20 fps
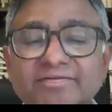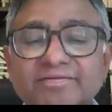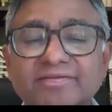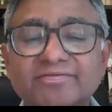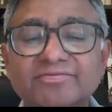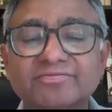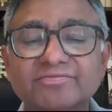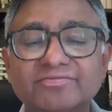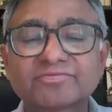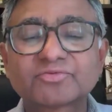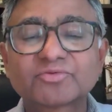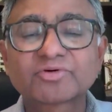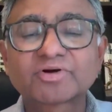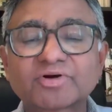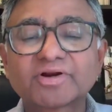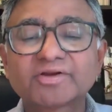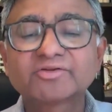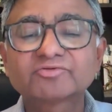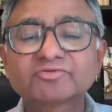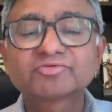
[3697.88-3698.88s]
That's so
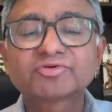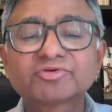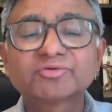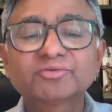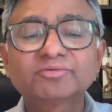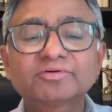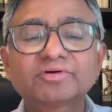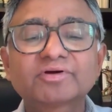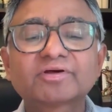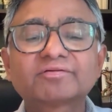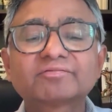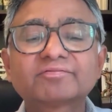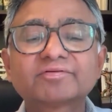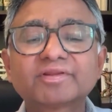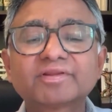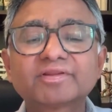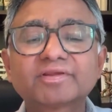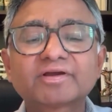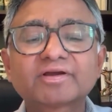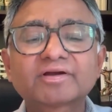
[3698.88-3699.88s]
kind of you. I
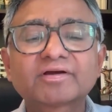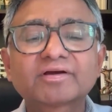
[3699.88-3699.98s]
really,